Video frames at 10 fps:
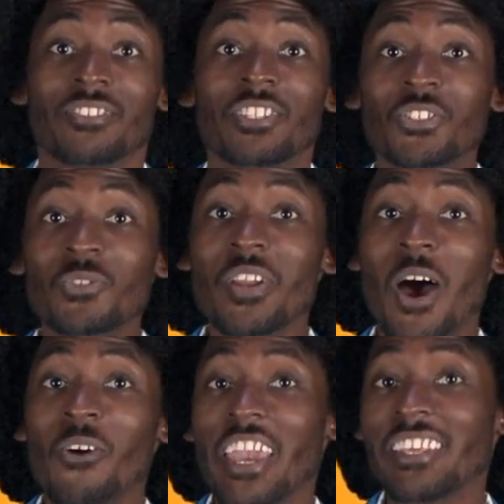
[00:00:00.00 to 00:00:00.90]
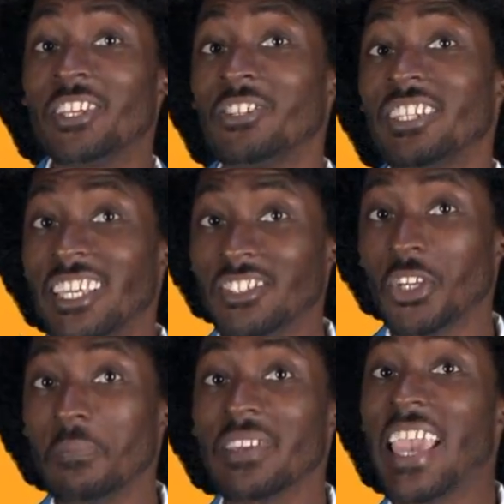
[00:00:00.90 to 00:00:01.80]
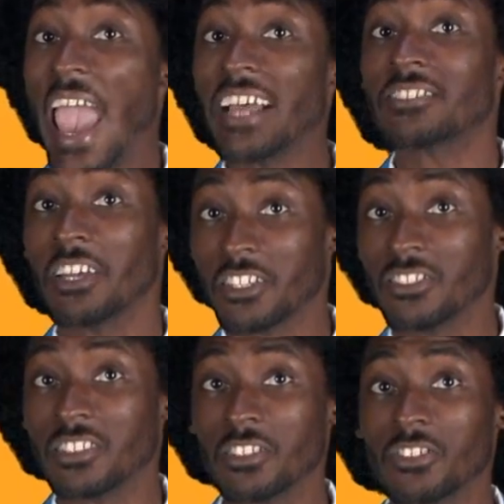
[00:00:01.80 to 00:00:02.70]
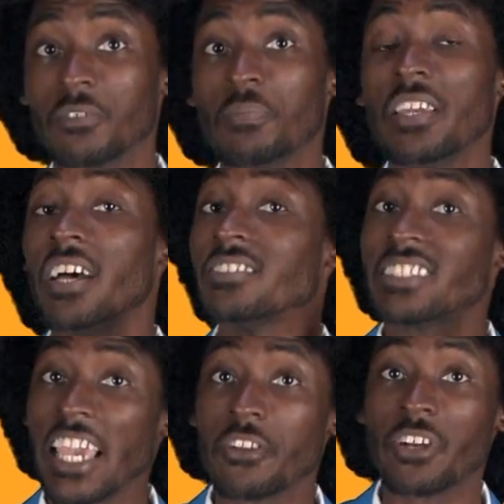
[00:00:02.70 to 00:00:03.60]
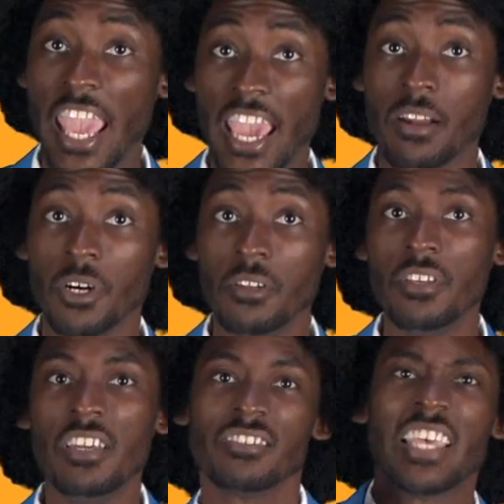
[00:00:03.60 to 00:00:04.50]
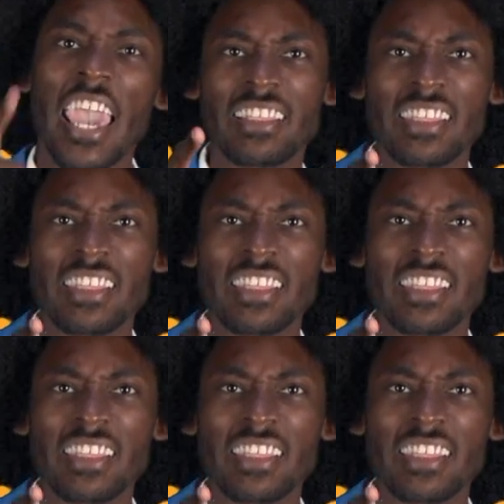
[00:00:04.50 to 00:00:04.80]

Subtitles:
Did you know that here in Egypt, cats are considered to be a sacred animal? Take